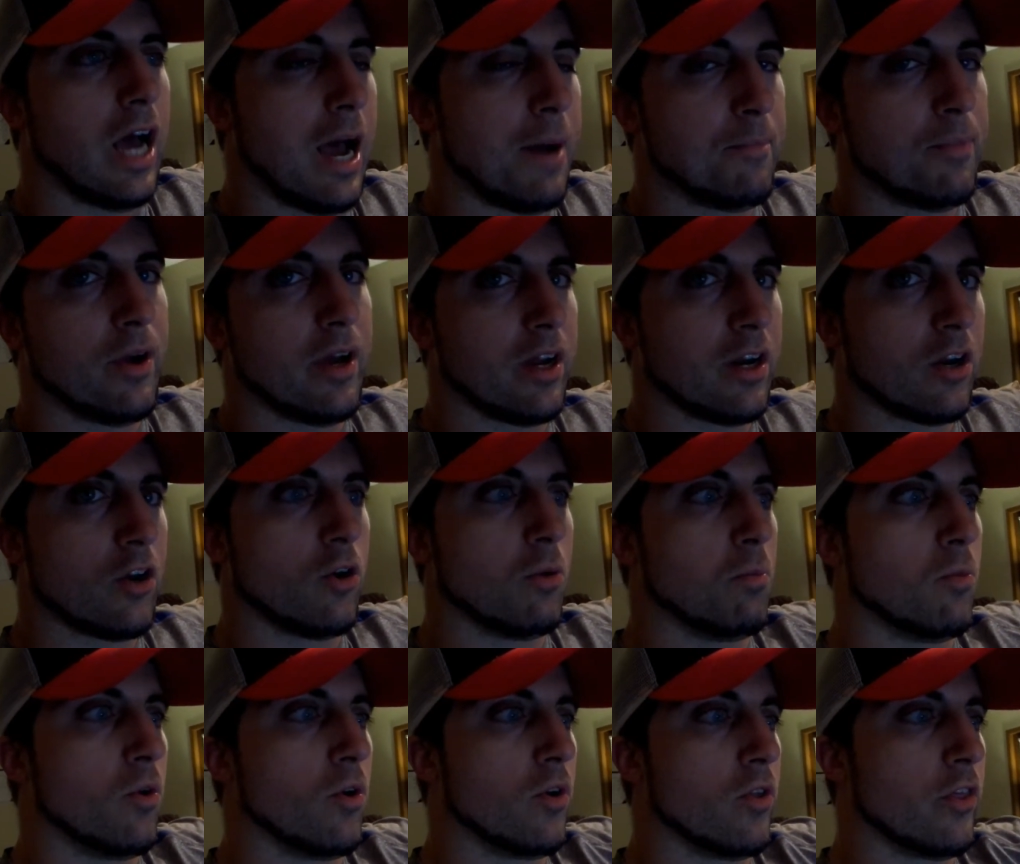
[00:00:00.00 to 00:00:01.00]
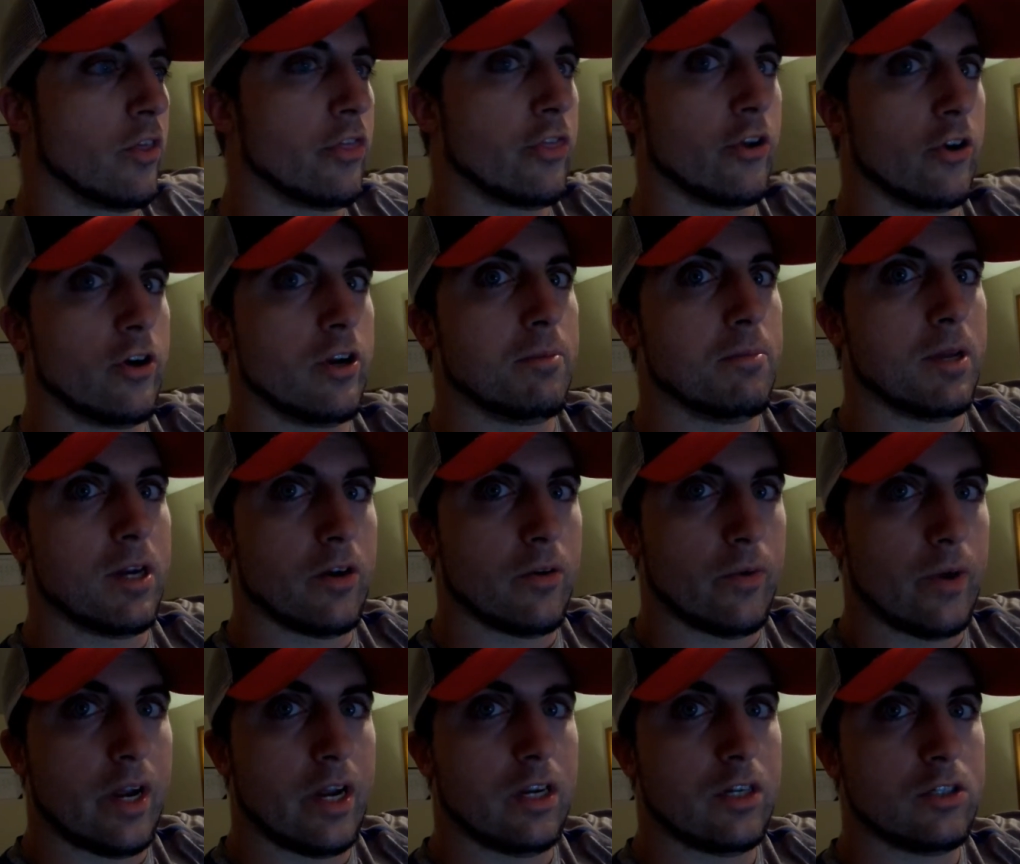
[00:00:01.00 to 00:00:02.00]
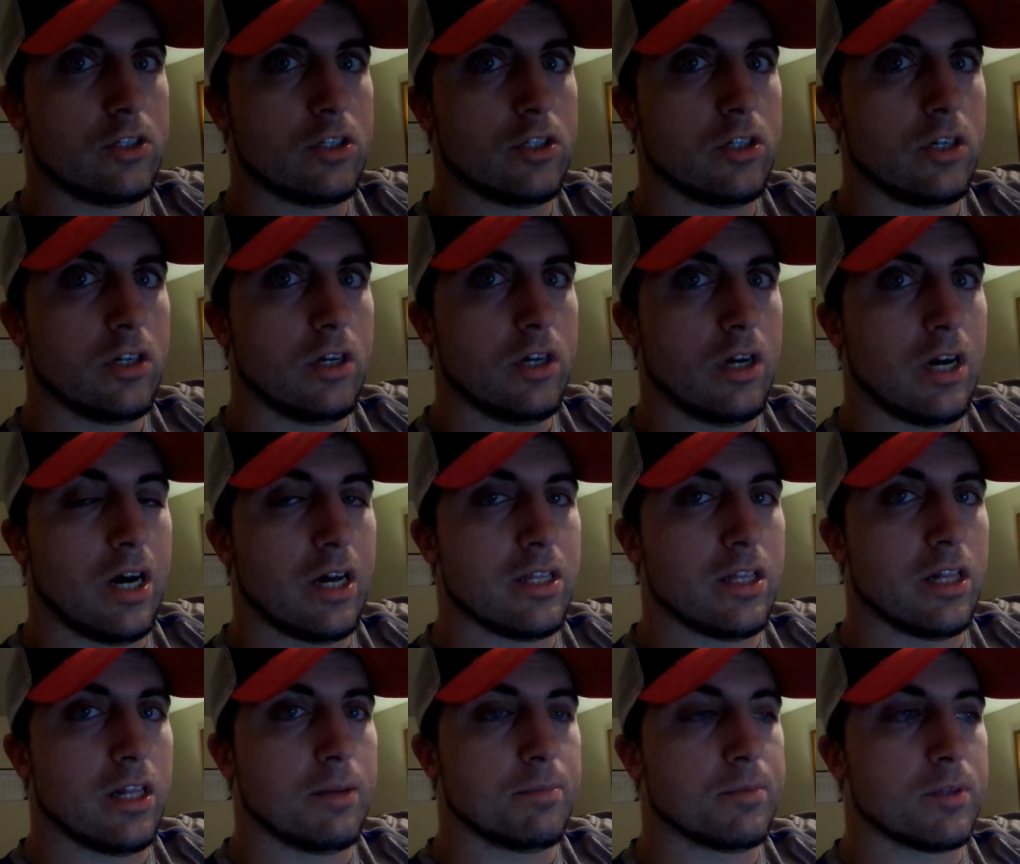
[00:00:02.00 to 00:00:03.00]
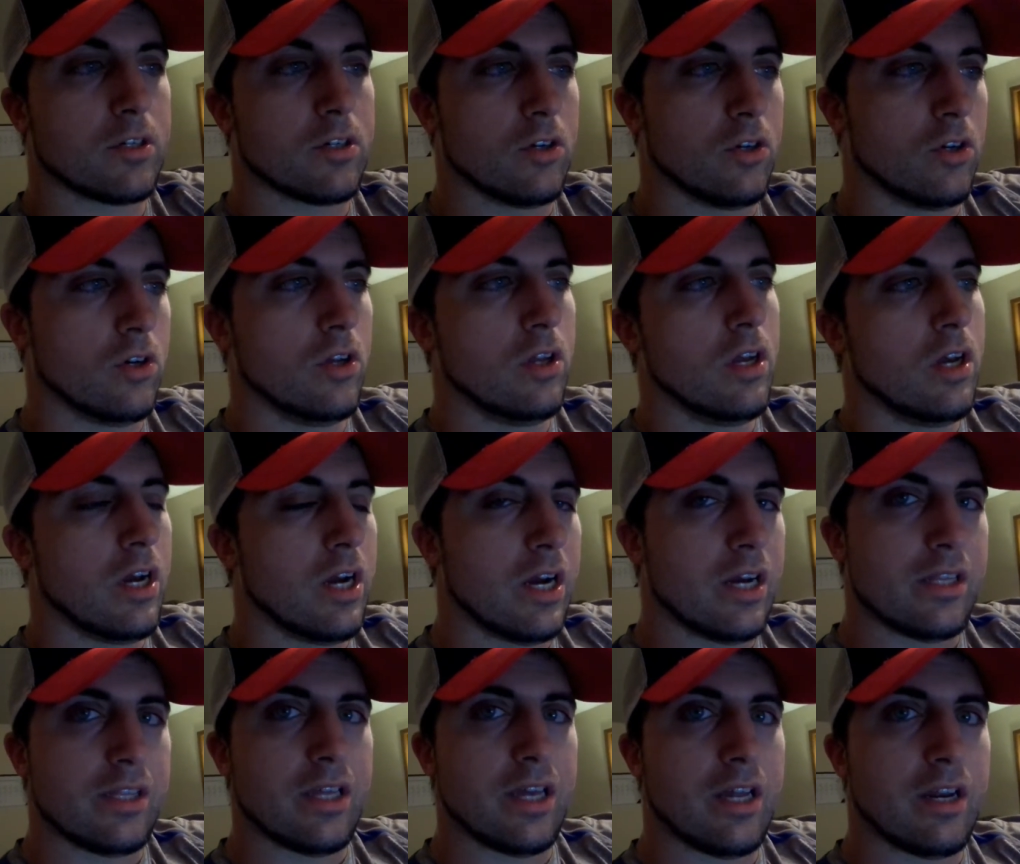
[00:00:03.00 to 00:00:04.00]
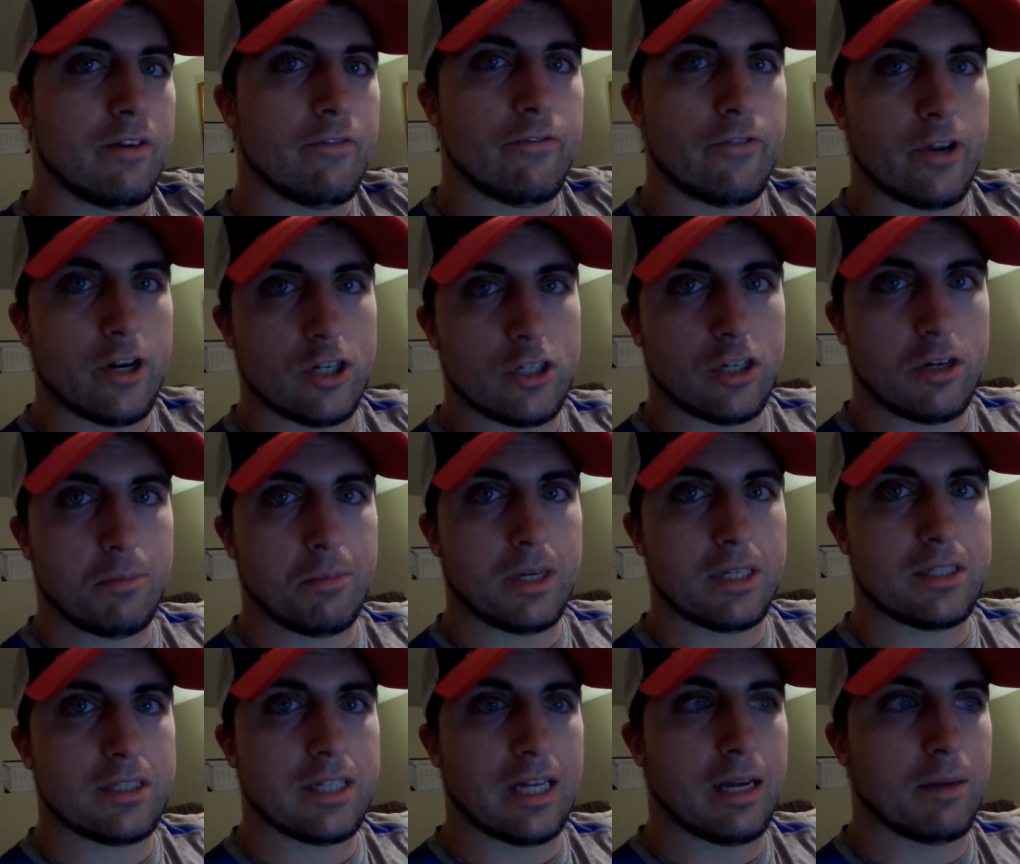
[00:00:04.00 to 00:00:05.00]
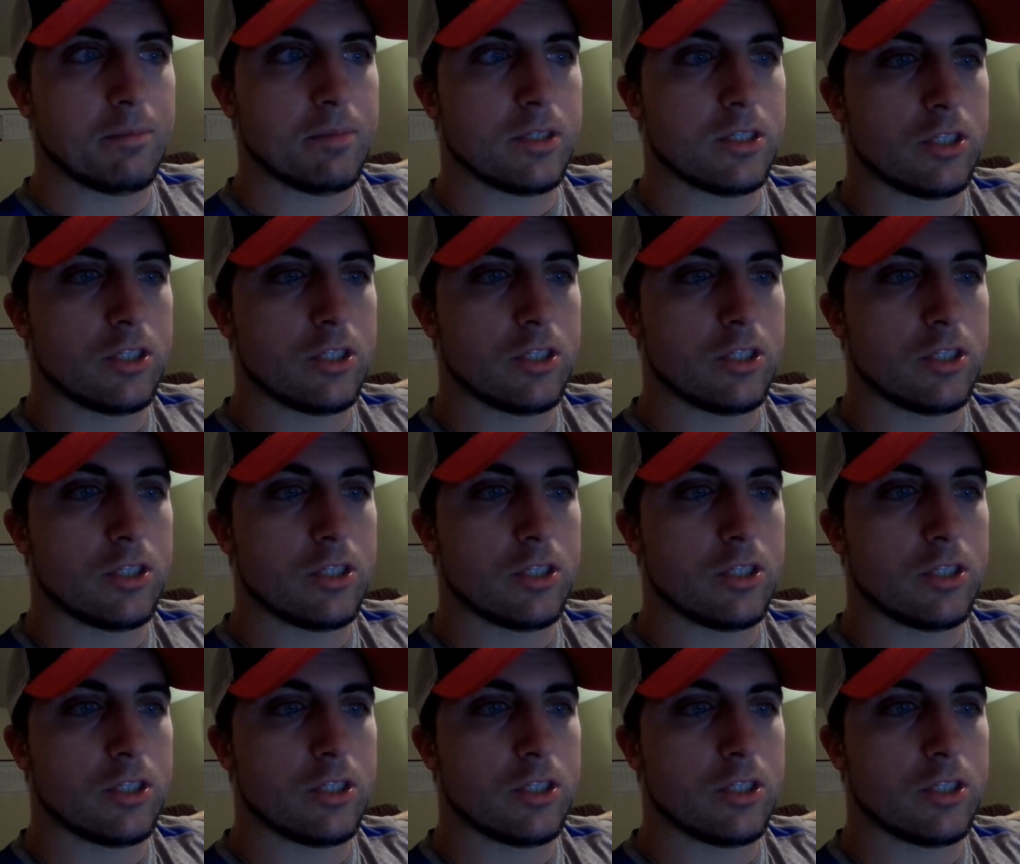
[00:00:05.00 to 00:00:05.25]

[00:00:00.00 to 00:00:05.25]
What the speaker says: I'm probably going to go more of the 30-minute range on the elliptical and then finish up my steps.